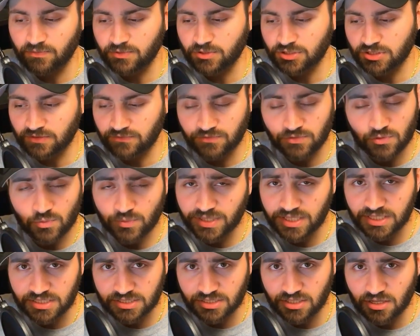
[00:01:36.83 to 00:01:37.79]
just a few
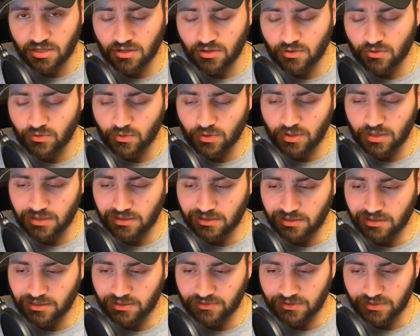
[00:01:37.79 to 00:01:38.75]
weeks ago,
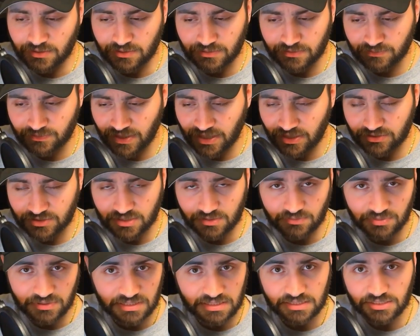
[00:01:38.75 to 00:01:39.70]
the pair is
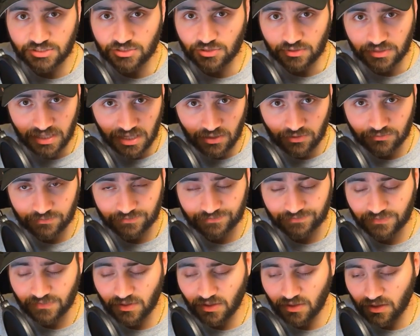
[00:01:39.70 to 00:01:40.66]
completely sold out,
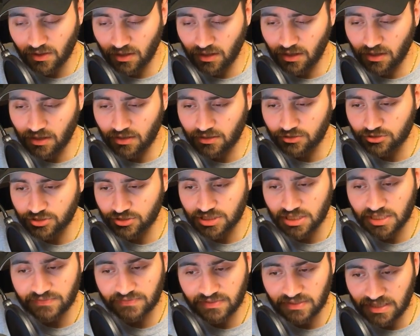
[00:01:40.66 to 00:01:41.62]
and just
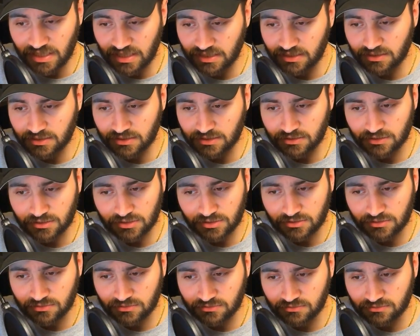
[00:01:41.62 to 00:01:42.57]
given that
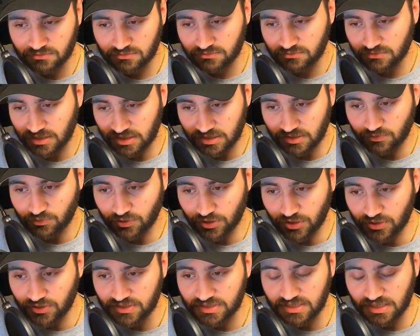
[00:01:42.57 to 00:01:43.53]
that's a pretty
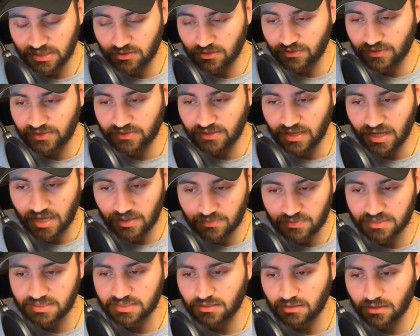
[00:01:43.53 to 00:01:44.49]
good signal that the hype
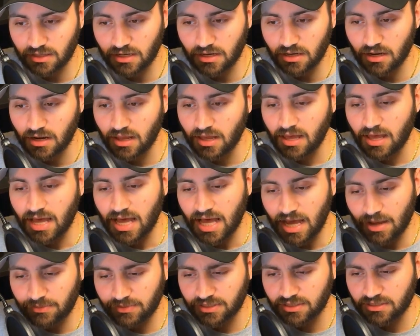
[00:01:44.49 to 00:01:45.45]
is still there,
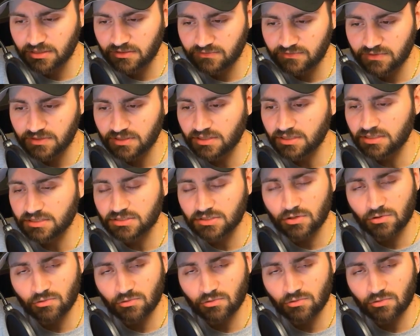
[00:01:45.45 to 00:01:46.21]
I'm going to give these a